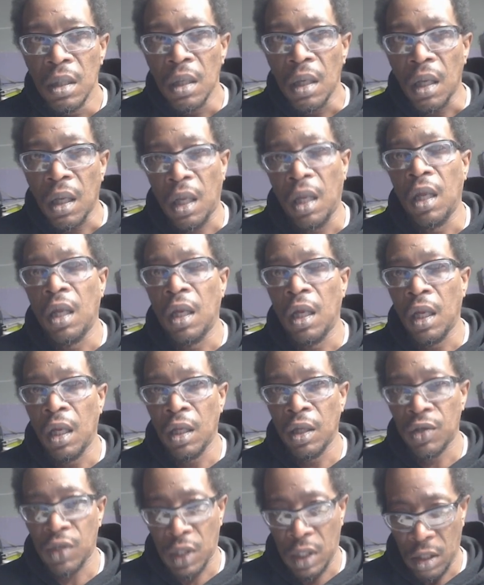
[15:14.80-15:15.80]

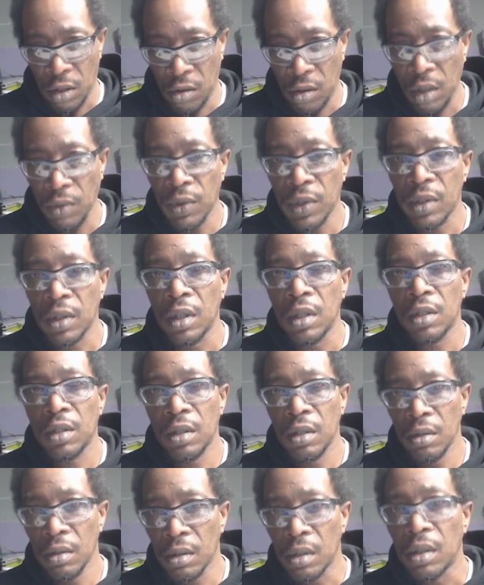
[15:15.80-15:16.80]
and security was an
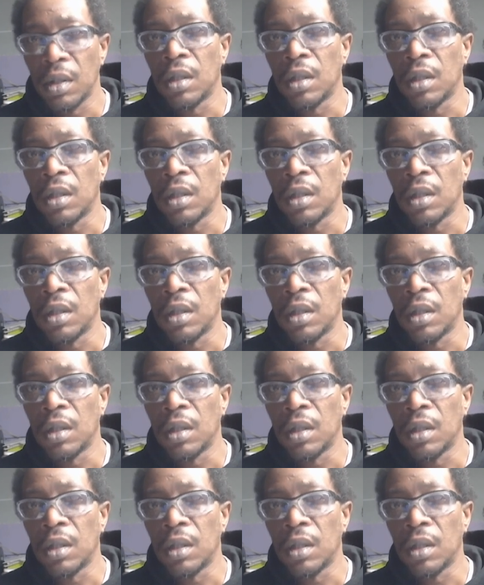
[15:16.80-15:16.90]
issue,